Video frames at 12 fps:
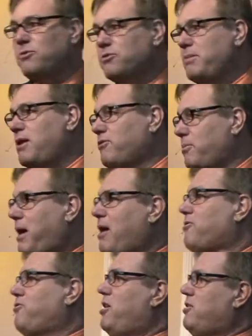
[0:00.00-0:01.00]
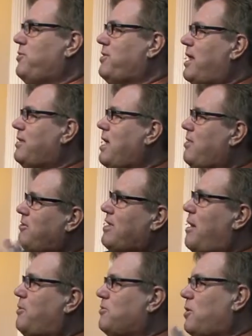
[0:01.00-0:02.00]
was ministering. Pastor Gentry was out of town. This
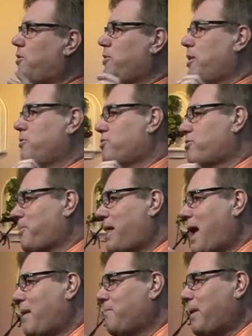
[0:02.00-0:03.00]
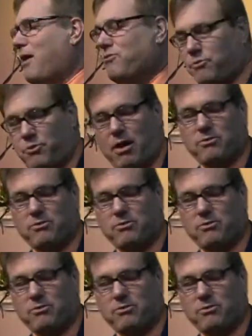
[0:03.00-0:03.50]
guy was a, a supply pastor for our